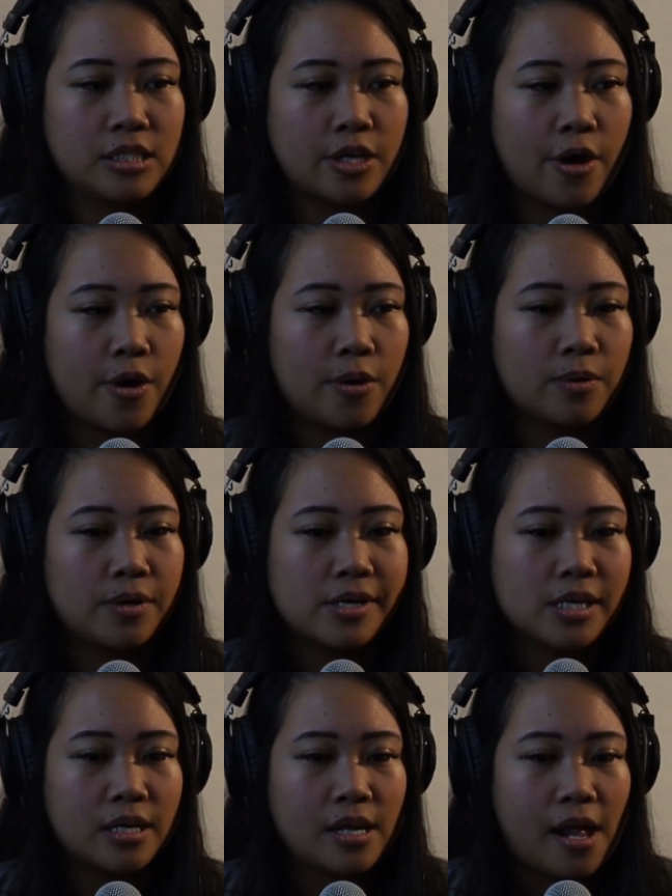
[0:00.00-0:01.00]
So
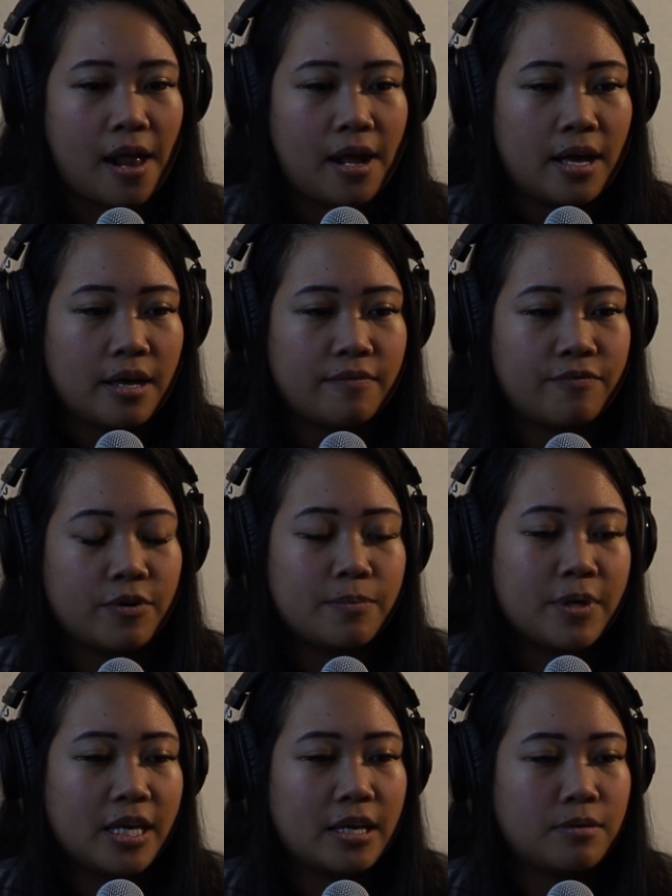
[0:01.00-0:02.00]
for
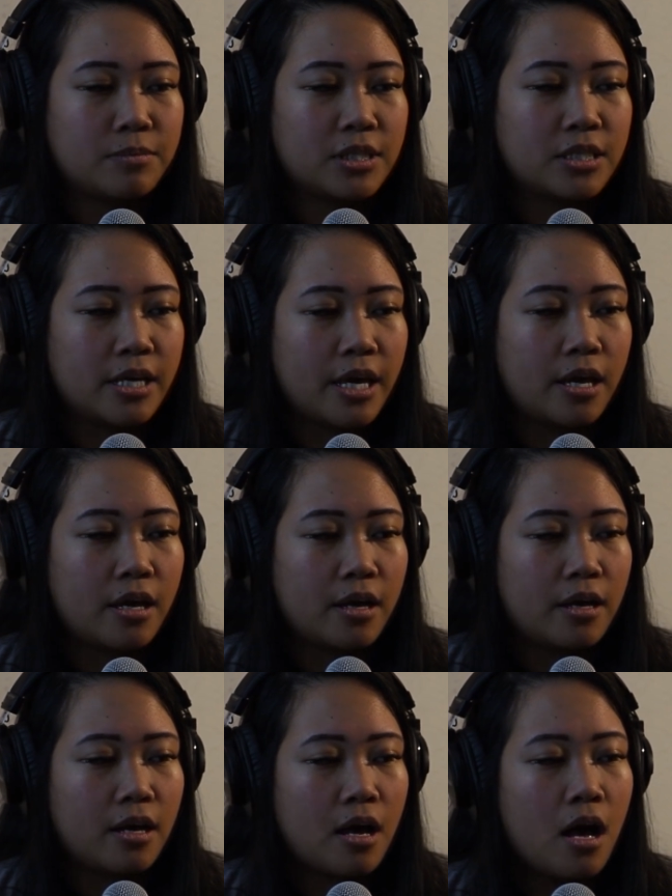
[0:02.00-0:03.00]
me, I'm just
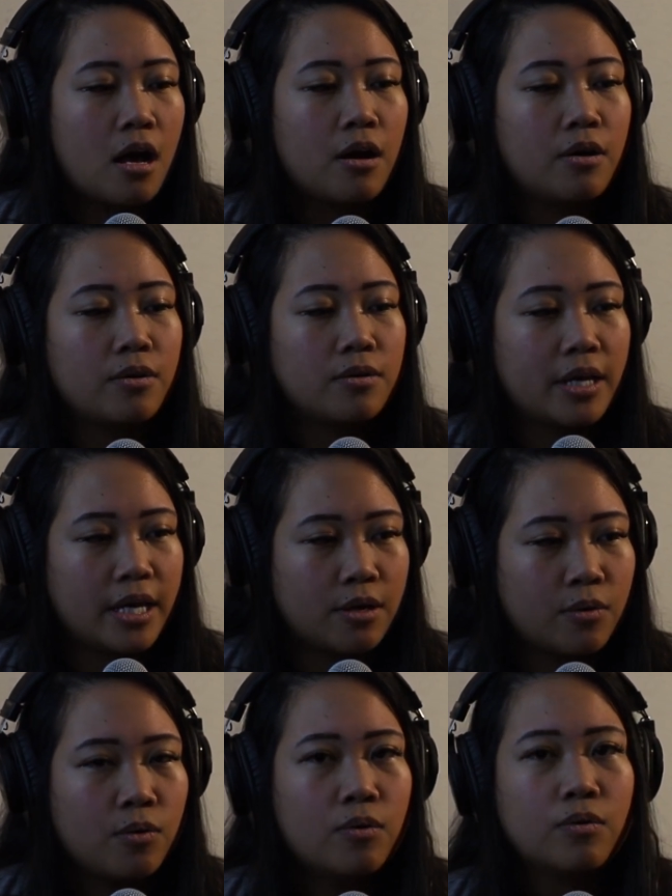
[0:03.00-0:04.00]
like, oh,
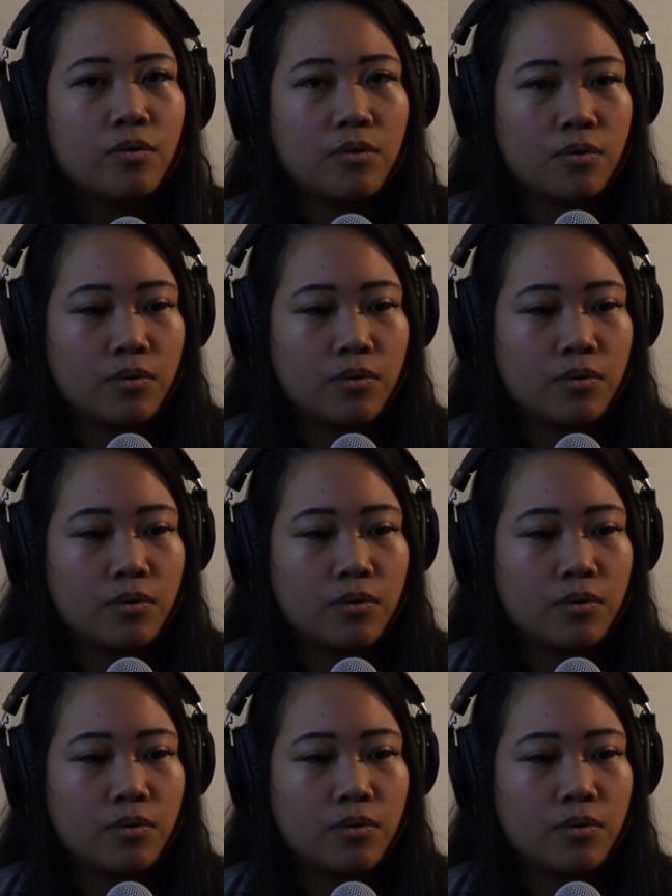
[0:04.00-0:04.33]
like cool.